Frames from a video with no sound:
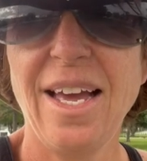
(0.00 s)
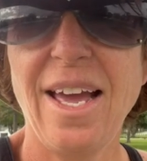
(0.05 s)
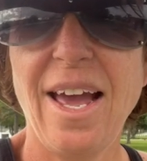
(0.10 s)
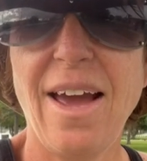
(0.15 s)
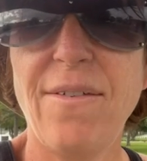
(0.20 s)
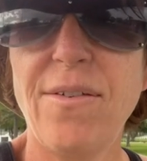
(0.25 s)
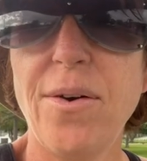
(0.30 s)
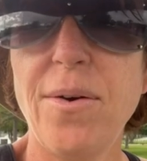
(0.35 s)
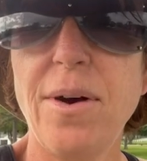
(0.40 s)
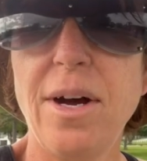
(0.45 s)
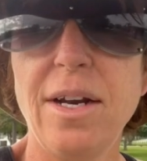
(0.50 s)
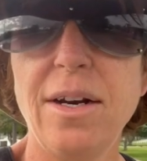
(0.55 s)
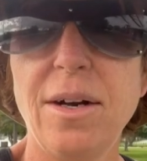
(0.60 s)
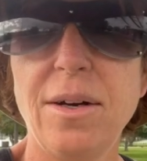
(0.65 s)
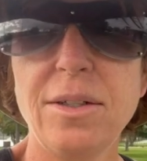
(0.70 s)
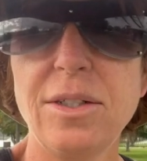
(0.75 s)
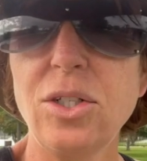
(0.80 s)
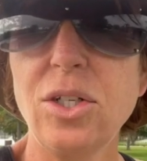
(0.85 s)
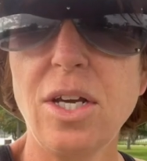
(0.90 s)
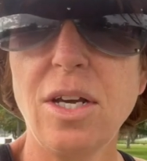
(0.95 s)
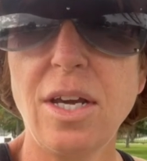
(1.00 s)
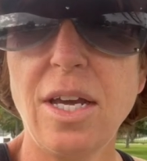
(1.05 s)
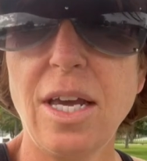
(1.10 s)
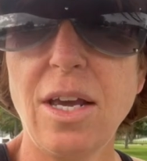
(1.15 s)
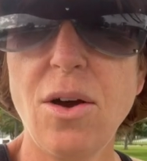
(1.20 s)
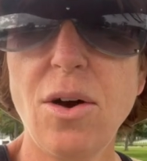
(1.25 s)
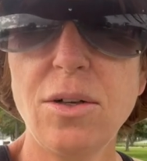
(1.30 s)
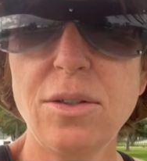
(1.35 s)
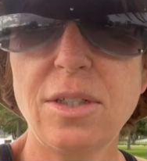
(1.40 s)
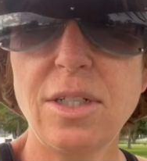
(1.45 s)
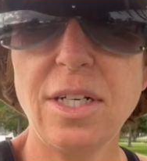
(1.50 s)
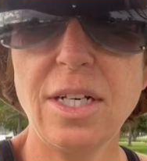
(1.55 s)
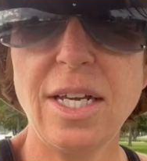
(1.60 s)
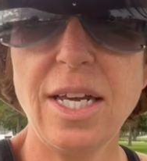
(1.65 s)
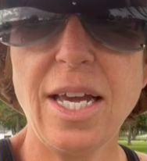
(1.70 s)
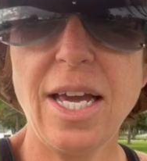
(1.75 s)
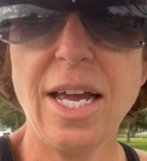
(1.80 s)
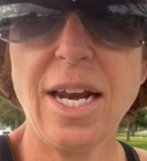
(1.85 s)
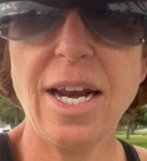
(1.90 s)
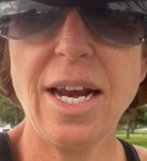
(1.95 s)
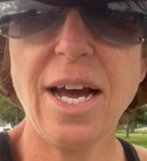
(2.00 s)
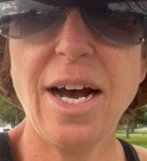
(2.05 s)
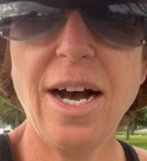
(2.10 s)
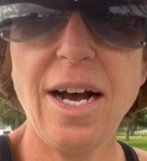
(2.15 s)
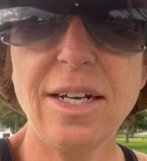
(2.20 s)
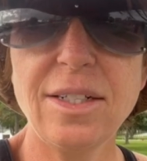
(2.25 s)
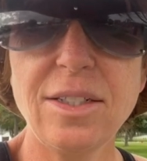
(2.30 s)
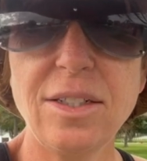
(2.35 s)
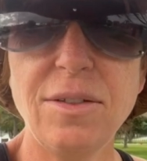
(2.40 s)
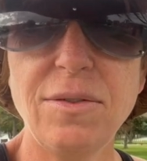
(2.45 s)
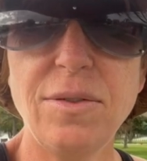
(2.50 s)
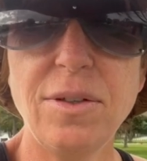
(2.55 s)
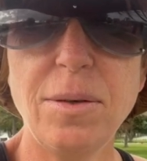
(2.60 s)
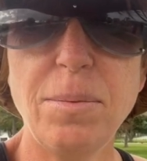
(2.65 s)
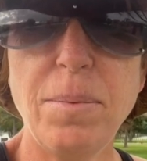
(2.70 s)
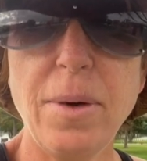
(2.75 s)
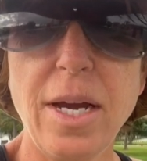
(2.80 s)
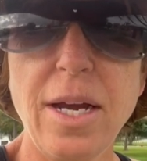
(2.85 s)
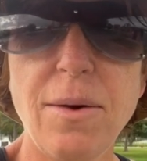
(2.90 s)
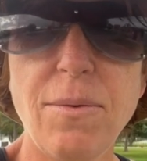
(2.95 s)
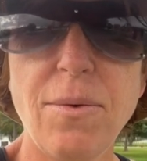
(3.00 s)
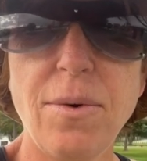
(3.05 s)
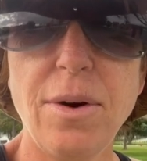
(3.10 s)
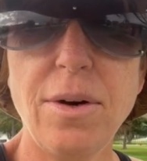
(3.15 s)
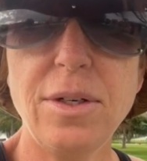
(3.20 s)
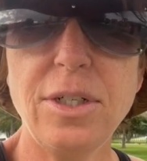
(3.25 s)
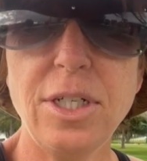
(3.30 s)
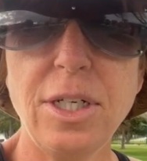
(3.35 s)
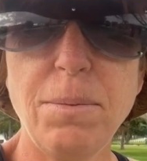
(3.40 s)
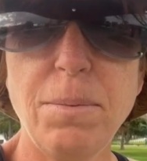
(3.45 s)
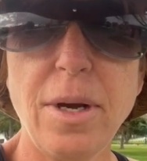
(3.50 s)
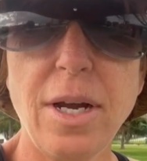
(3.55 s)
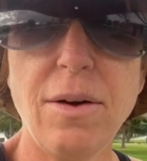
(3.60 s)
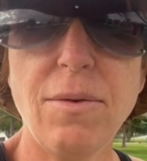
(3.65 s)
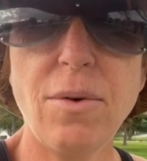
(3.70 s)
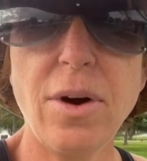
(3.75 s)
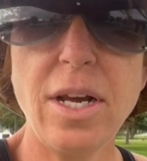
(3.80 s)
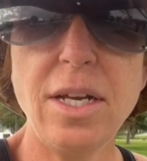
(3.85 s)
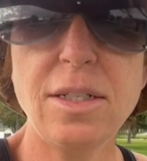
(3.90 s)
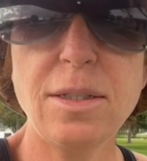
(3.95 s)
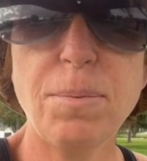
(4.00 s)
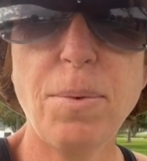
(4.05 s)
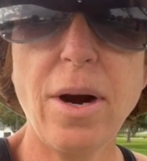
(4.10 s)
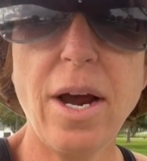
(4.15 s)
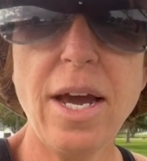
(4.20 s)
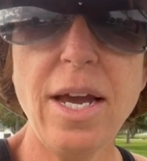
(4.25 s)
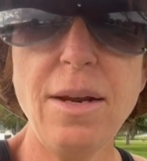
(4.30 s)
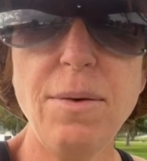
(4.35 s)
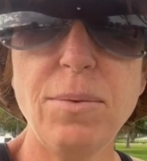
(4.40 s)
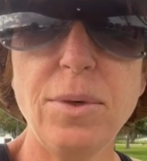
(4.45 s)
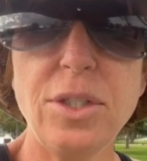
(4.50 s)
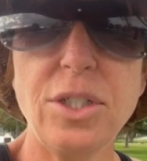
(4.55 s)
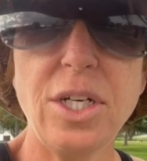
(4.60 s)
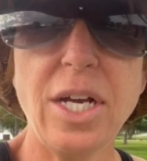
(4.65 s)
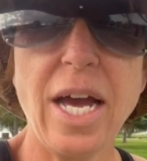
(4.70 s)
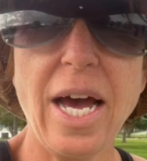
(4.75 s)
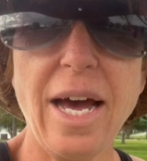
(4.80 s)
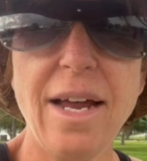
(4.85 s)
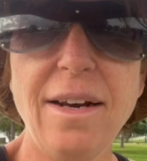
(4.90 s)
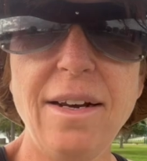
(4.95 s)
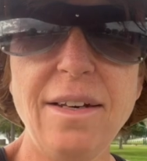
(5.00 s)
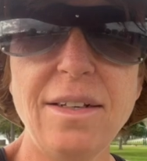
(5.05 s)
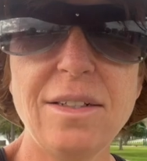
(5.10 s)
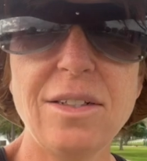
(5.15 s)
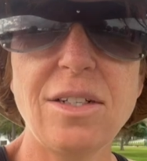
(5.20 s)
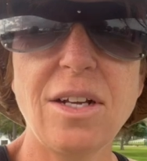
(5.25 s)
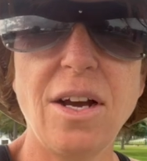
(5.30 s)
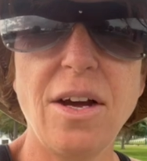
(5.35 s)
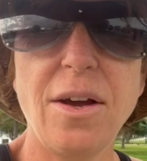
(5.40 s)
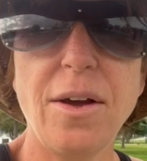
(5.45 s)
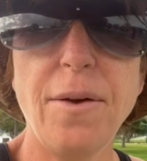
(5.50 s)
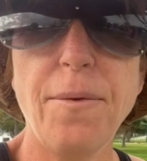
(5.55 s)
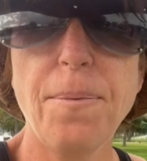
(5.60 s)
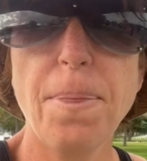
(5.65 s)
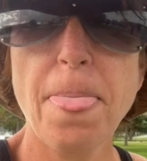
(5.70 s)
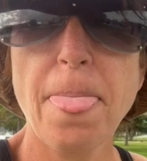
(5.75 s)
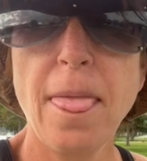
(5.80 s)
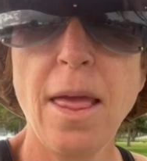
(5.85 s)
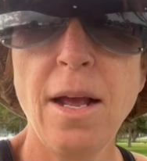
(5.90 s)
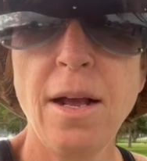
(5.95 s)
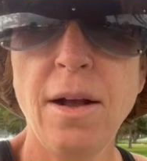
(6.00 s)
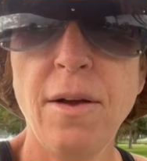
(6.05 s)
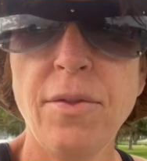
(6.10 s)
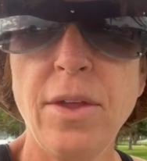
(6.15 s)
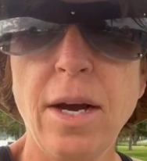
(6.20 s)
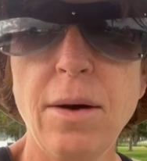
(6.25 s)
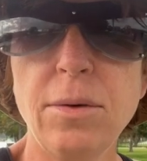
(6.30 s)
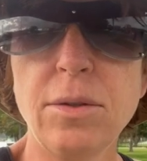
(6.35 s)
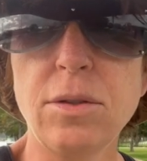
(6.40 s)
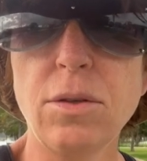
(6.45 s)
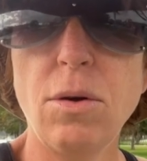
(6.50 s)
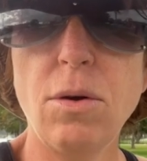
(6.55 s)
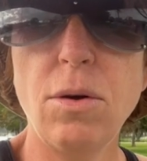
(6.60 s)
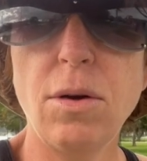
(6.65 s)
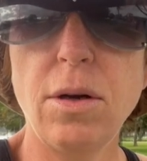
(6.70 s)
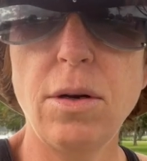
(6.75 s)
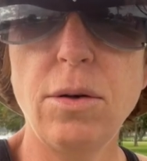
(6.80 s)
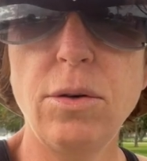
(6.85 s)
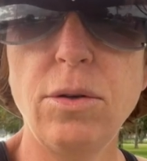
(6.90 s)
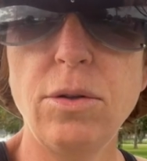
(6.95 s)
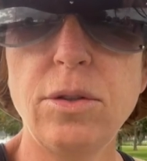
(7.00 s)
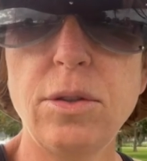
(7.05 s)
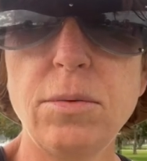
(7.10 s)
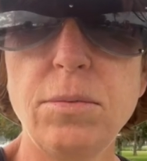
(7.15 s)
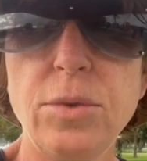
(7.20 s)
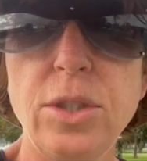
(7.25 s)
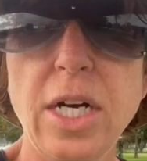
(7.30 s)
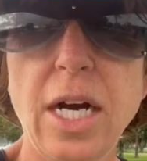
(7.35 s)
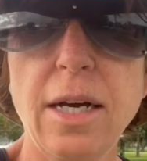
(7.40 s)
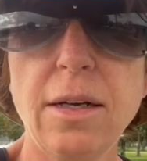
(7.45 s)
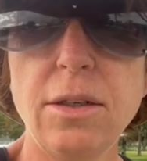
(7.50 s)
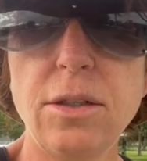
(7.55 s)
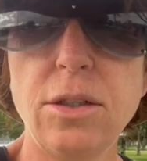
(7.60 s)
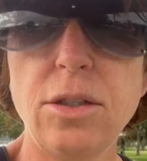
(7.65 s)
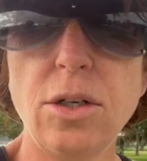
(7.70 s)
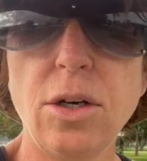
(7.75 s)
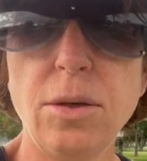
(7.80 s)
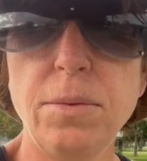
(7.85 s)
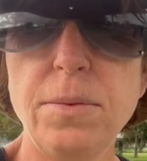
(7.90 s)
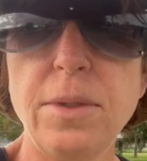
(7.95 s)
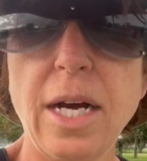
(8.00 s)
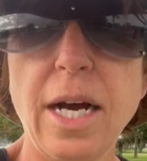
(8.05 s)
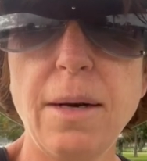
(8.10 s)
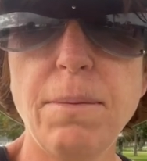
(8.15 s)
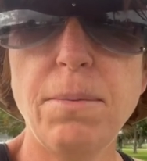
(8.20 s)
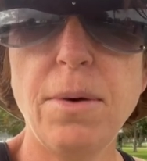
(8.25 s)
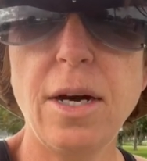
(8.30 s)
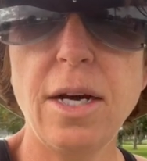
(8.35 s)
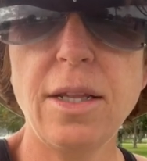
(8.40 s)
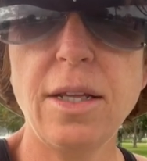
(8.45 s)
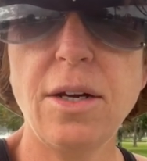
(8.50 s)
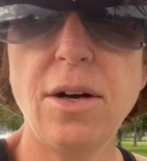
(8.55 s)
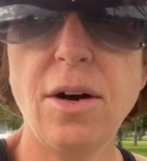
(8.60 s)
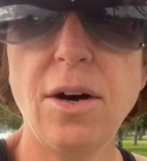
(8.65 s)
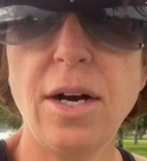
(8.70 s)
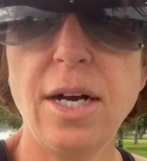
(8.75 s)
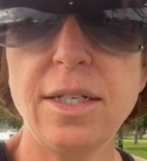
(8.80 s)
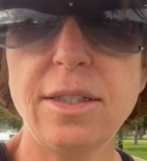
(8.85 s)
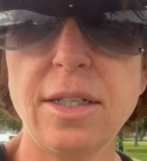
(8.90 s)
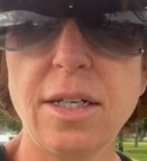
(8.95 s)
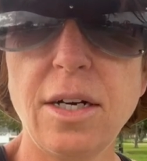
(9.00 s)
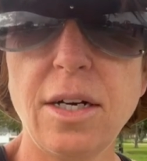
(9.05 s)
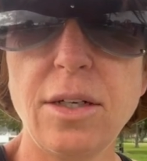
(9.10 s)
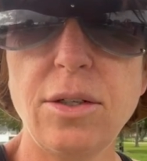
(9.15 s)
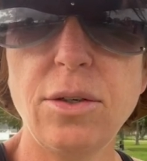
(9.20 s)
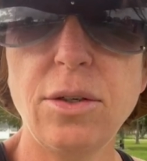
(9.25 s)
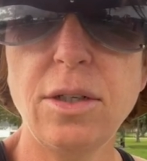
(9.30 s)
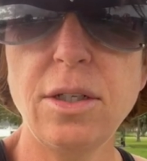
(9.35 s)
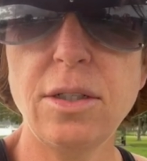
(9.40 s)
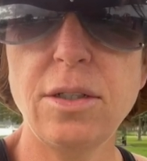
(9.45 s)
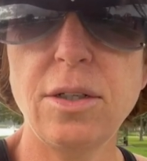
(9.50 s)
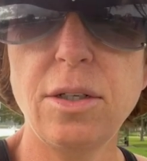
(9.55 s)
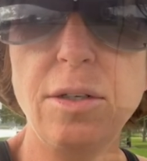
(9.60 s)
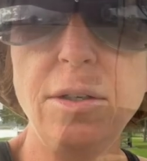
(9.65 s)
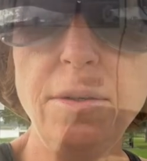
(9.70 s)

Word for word: Everyone, I was constantly getting asked if it had been she'd been resprayed, which she hadn't. So that was an awesome job done by the guys that I took her to.